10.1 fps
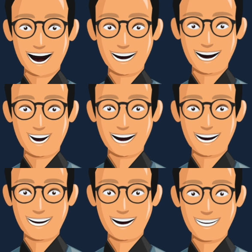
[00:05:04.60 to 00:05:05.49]
medical
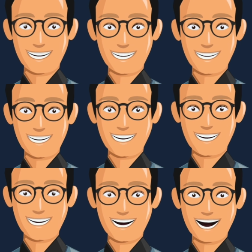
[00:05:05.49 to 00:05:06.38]
blog.
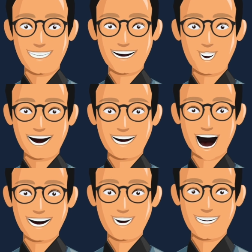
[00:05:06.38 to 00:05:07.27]
You have one
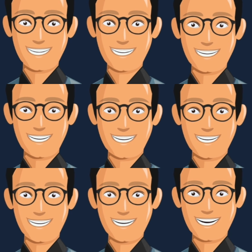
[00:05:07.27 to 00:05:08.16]
life.
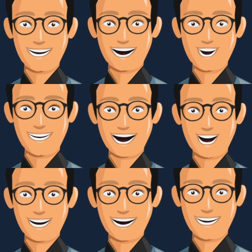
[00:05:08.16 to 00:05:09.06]
Make it
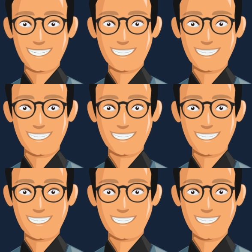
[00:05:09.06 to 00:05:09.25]
count.